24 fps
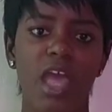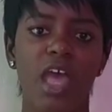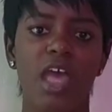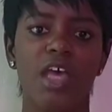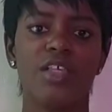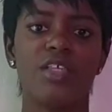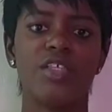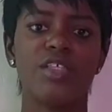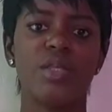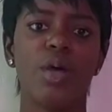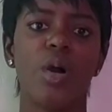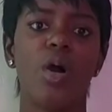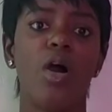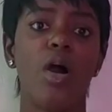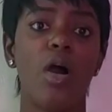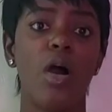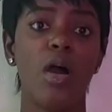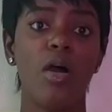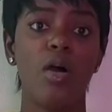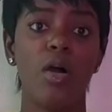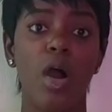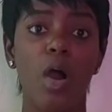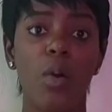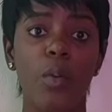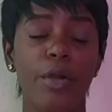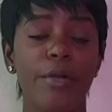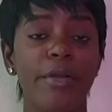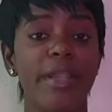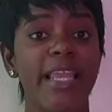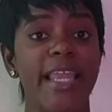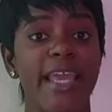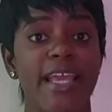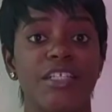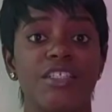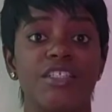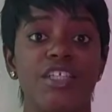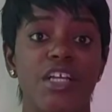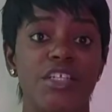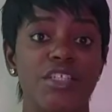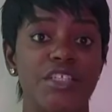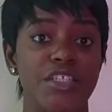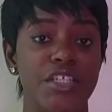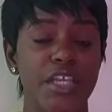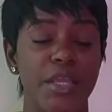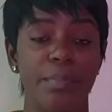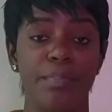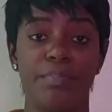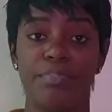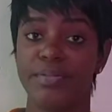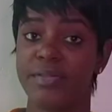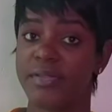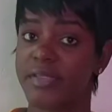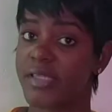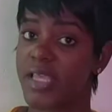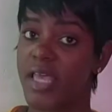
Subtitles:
So our relationships